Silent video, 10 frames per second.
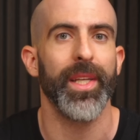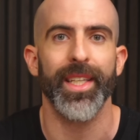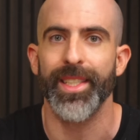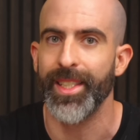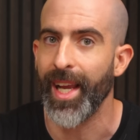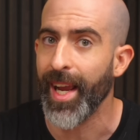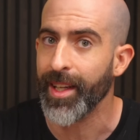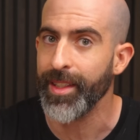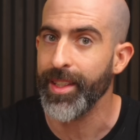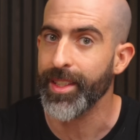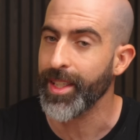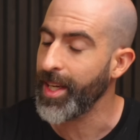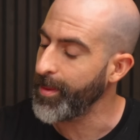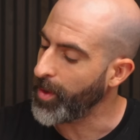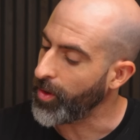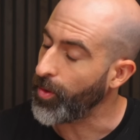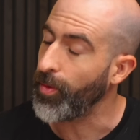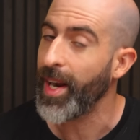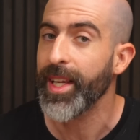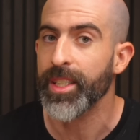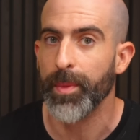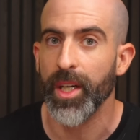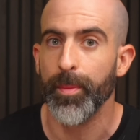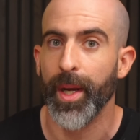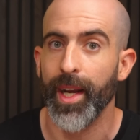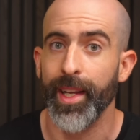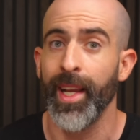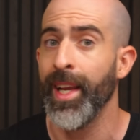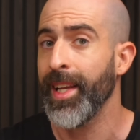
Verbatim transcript: exactly the same on a Raspberry Pi